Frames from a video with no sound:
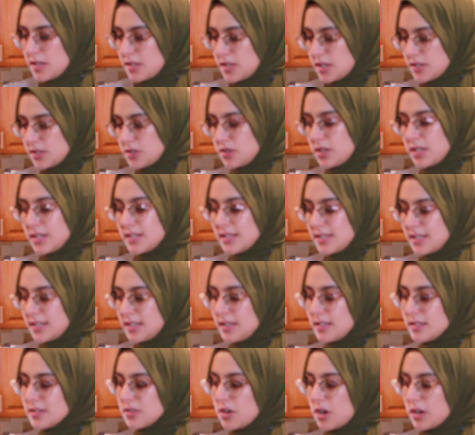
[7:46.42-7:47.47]
As you can see,
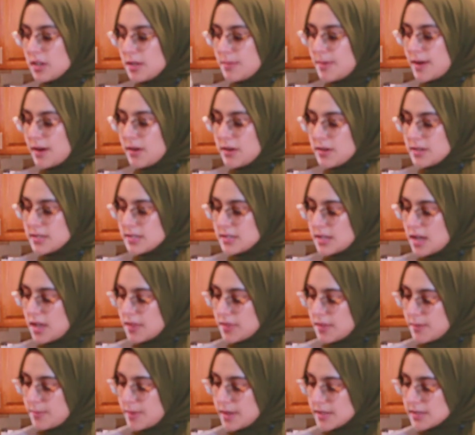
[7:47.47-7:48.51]
this garlic powder is not
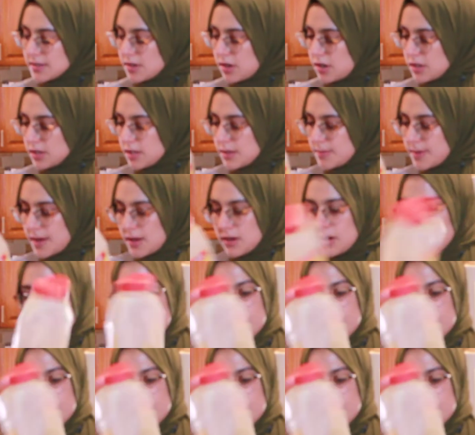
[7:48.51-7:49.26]
the best garlic powder